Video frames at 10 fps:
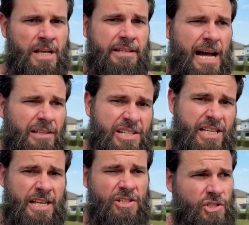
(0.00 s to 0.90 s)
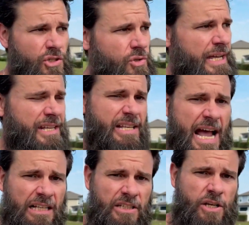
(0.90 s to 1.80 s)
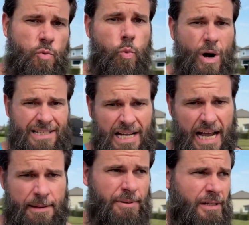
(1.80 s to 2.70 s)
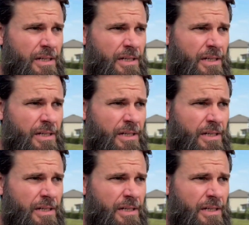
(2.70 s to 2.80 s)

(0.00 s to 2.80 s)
Now let's get into exactly what type